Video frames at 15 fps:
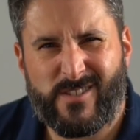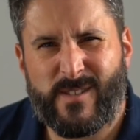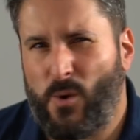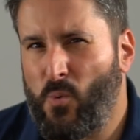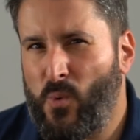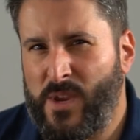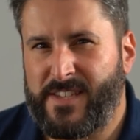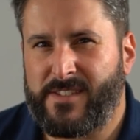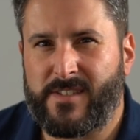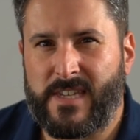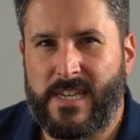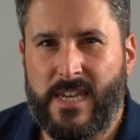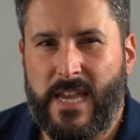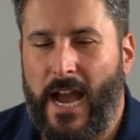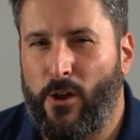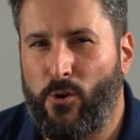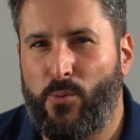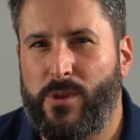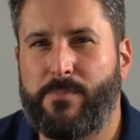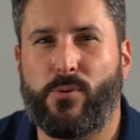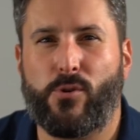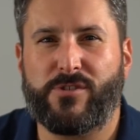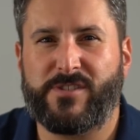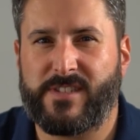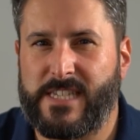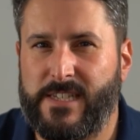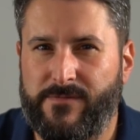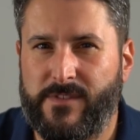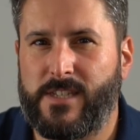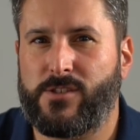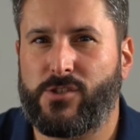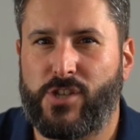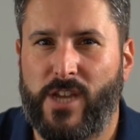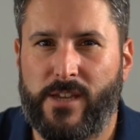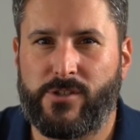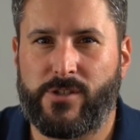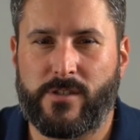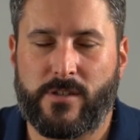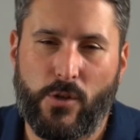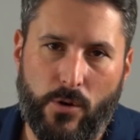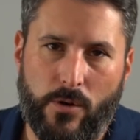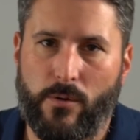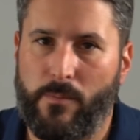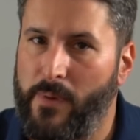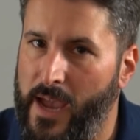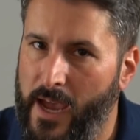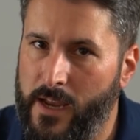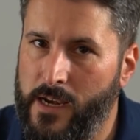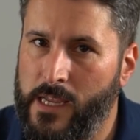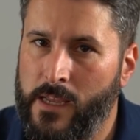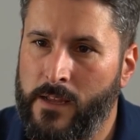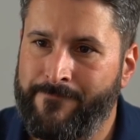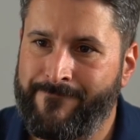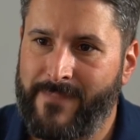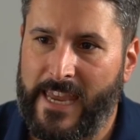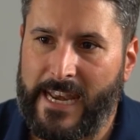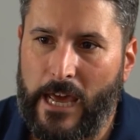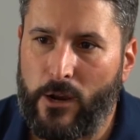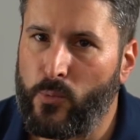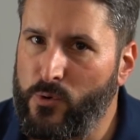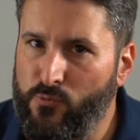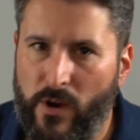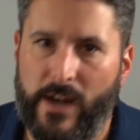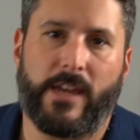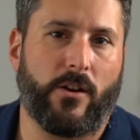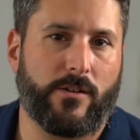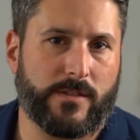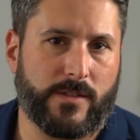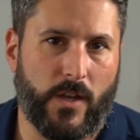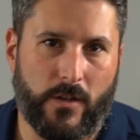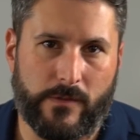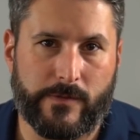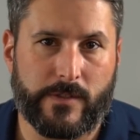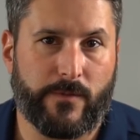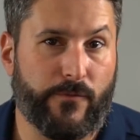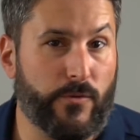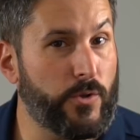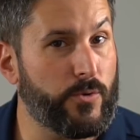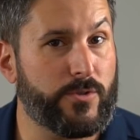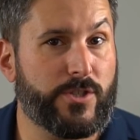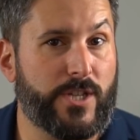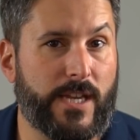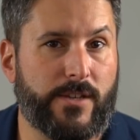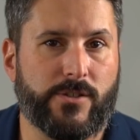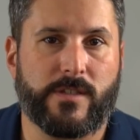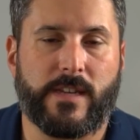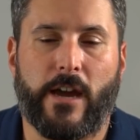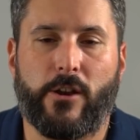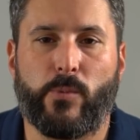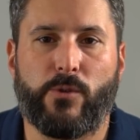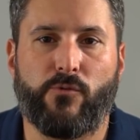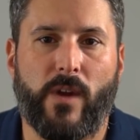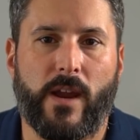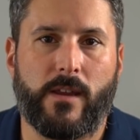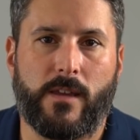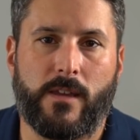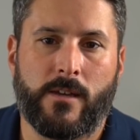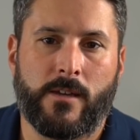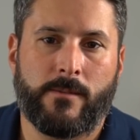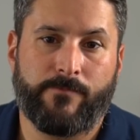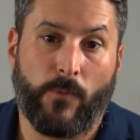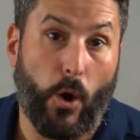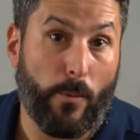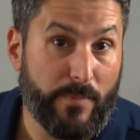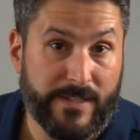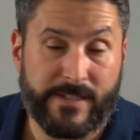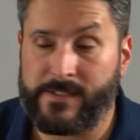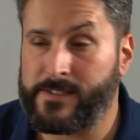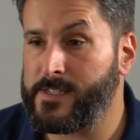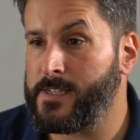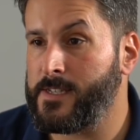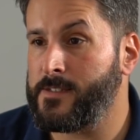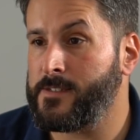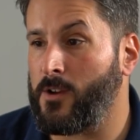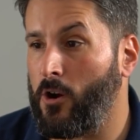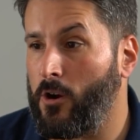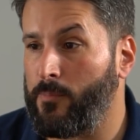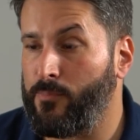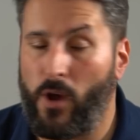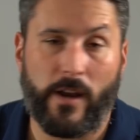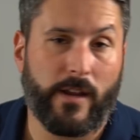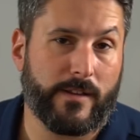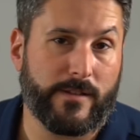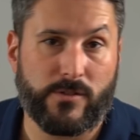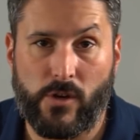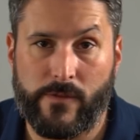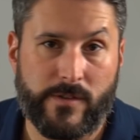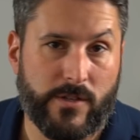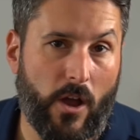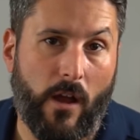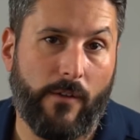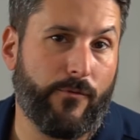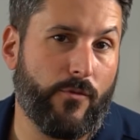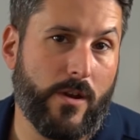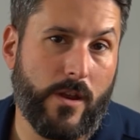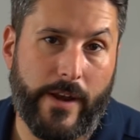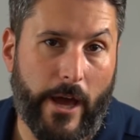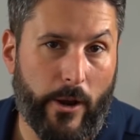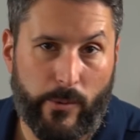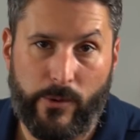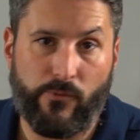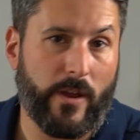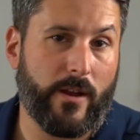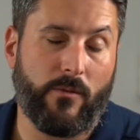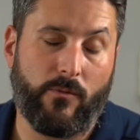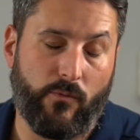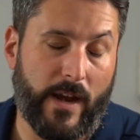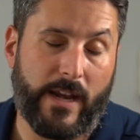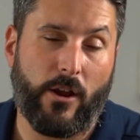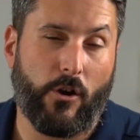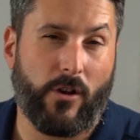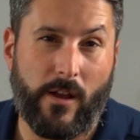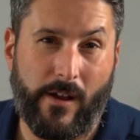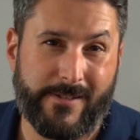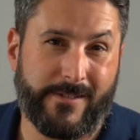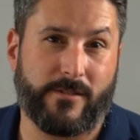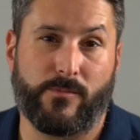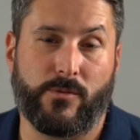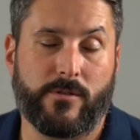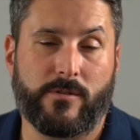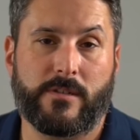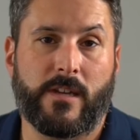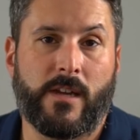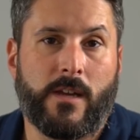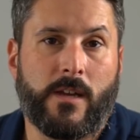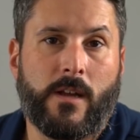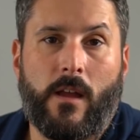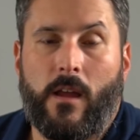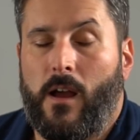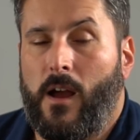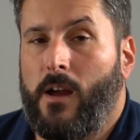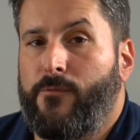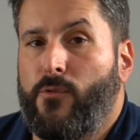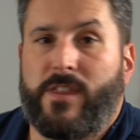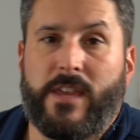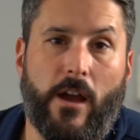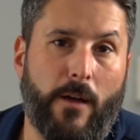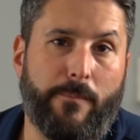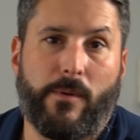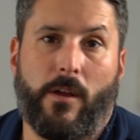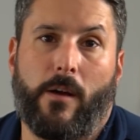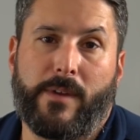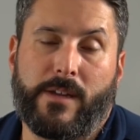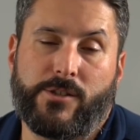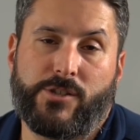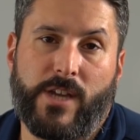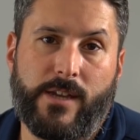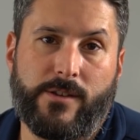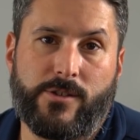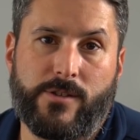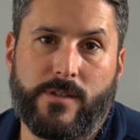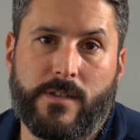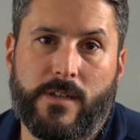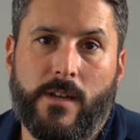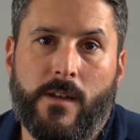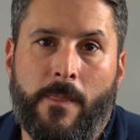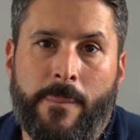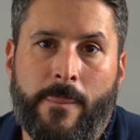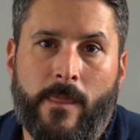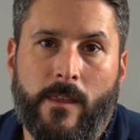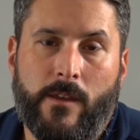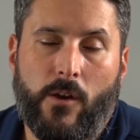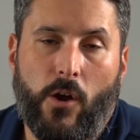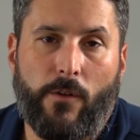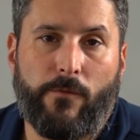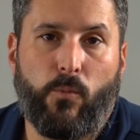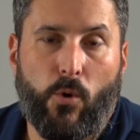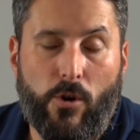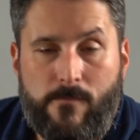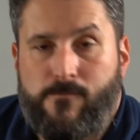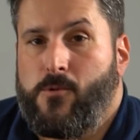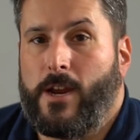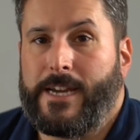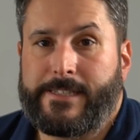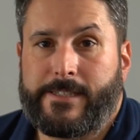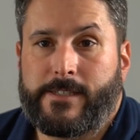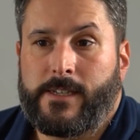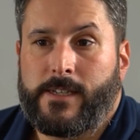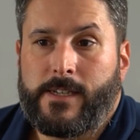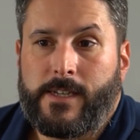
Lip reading: that we see? How do we perceive these changes, good or bad? And how do we ready ourselves for those changes? How do we ready our businesses, our product and service offering, and how do we ready our customers for the upcoming changes of WordPress,